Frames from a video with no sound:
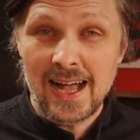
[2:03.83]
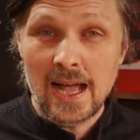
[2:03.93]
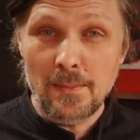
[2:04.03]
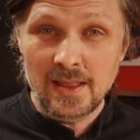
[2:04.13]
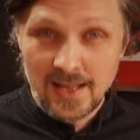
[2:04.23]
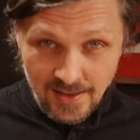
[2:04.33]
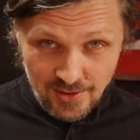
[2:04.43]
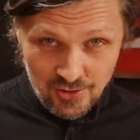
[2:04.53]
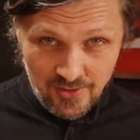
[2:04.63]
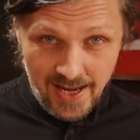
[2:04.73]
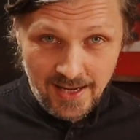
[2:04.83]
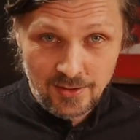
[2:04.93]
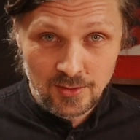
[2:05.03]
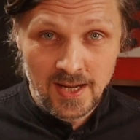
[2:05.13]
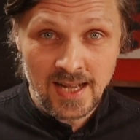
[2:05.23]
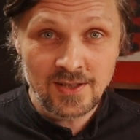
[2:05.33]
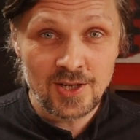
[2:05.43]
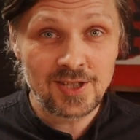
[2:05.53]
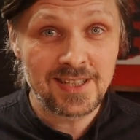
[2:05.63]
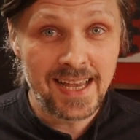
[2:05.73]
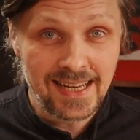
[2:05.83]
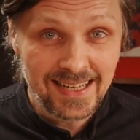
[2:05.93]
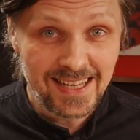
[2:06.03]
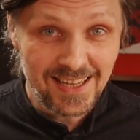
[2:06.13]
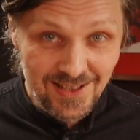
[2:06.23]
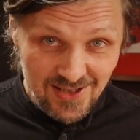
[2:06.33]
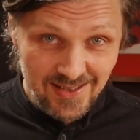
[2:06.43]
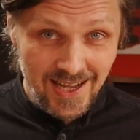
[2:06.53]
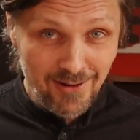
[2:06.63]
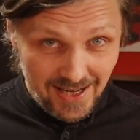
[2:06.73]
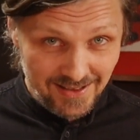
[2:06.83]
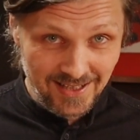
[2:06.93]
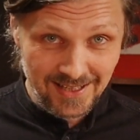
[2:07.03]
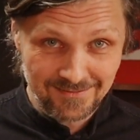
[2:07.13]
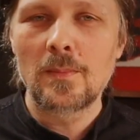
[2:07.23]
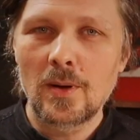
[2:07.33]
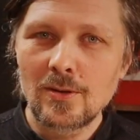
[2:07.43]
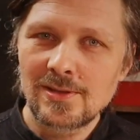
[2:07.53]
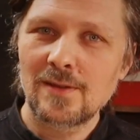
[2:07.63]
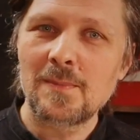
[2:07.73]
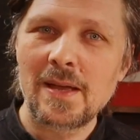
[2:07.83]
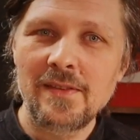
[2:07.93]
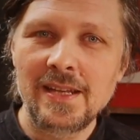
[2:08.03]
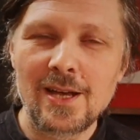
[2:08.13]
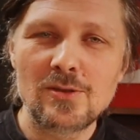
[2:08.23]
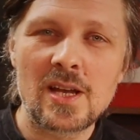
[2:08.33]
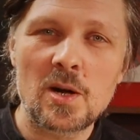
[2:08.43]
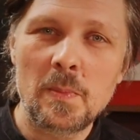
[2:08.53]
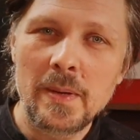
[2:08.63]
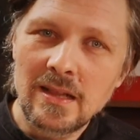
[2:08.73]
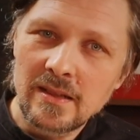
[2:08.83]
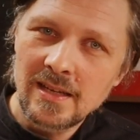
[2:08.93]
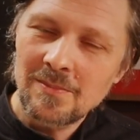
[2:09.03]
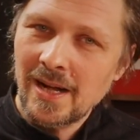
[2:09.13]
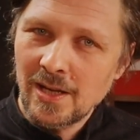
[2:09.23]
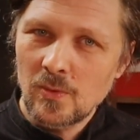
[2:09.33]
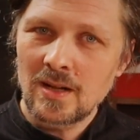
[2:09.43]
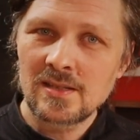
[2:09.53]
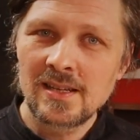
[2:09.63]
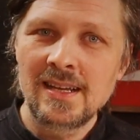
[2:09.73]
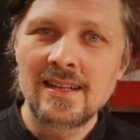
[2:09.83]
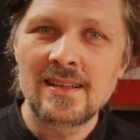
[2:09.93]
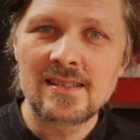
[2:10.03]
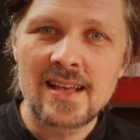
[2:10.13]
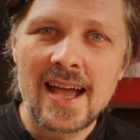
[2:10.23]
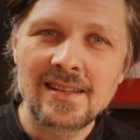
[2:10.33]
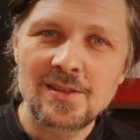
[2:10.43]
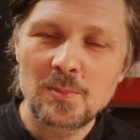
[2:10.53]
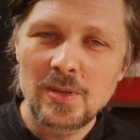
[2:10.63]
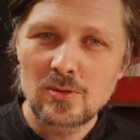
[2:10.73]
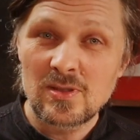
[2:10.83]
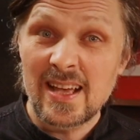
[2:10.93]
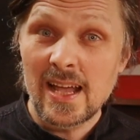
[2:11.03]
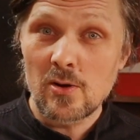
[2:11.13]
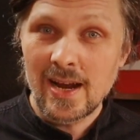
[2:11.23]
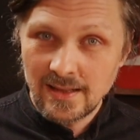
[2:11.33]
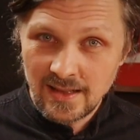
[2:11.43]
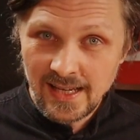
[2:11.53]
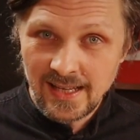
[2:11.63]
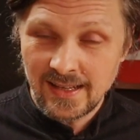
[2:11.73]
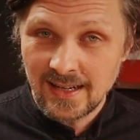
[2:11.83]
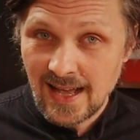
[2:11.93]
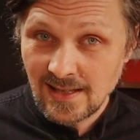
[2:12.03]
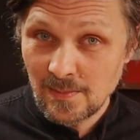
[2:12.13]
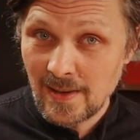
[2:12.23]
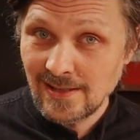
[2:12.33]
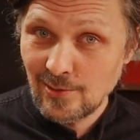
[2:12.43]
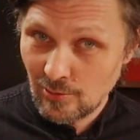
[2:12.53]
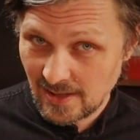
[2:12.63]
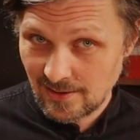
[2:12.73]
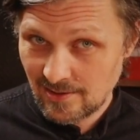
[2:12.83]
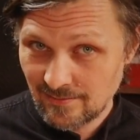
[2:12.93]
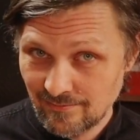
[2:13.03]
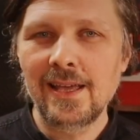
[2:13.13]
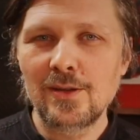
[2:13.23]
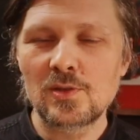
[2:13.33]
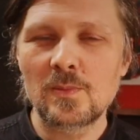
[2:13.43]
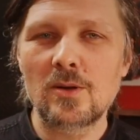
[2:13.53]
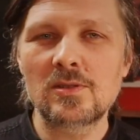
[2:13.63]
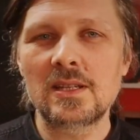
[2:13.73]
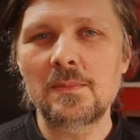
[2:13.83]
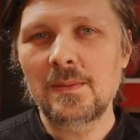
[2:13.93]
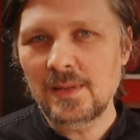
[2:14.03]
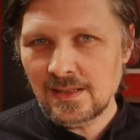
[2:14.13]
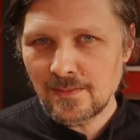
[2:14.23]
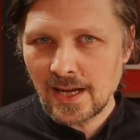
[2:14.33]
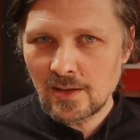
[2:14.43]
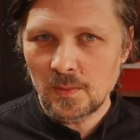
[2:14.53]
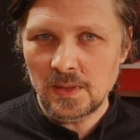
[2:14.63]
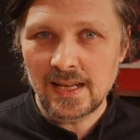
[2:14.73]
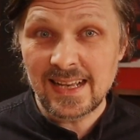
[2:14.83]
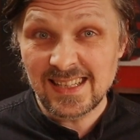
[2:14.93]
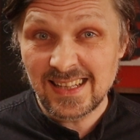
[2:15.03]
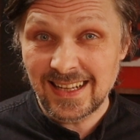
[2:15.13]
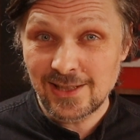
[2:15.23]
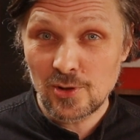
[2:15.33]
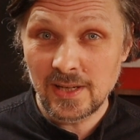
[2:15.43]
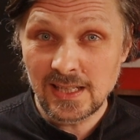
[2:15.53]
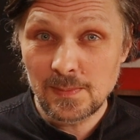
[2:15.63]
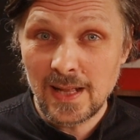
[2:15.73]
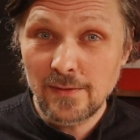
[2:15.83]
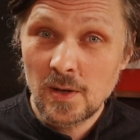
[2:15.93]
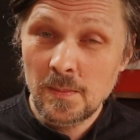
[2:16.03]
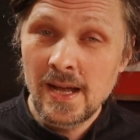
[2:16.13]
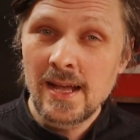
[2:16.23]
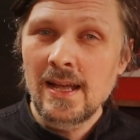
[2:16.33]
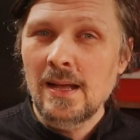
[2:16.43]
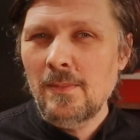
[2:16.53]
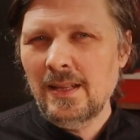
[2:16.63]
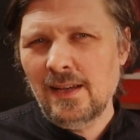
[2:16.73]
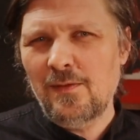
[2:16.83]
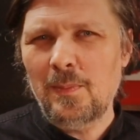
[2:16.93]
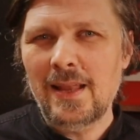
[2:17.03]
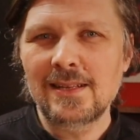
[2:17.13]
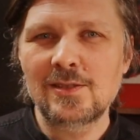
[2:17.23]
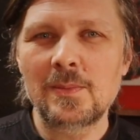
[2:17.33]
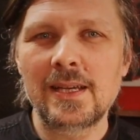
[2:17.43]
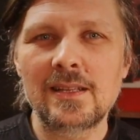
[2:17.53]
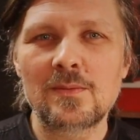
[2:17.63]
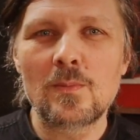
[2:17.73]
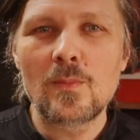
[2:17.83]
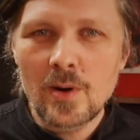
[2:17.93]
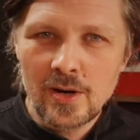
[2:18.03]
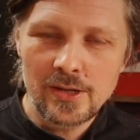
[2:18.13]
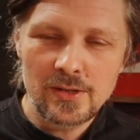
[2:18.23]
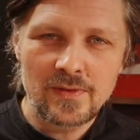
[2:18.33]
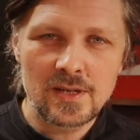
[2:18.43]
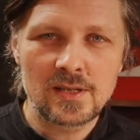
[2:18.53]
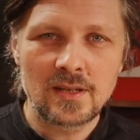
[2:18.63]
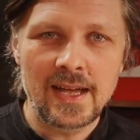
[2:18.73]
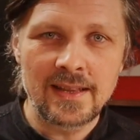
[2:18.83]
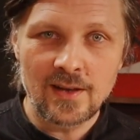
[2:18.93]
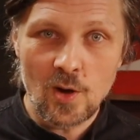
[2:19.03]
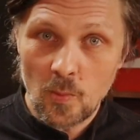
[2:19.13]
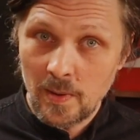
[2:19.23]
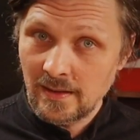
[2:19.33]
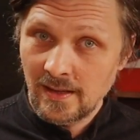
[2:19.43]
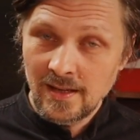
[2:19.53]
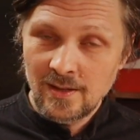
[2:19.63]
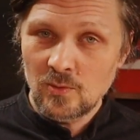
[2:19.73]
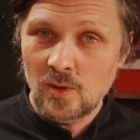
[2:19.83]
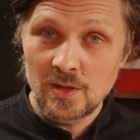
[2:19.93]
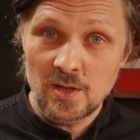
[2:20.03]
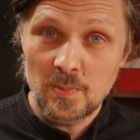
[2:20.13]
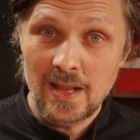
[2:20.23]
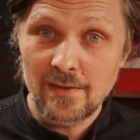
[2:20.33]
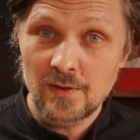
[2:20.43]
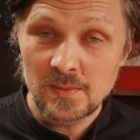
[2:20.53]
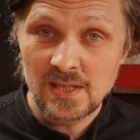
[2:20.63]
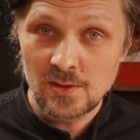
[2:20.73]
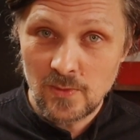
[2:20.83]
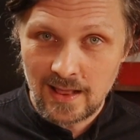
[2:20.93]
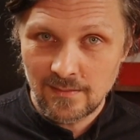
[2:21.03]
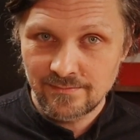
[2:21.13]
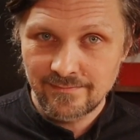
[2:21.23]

I'm not trying to entertain kids directly. Most of my videos are building manuals designed to be used directly in the class by students. I use mostly BBC Micro:bit as an electronics platform, but have plans to make it more universal and open to other platforms as well.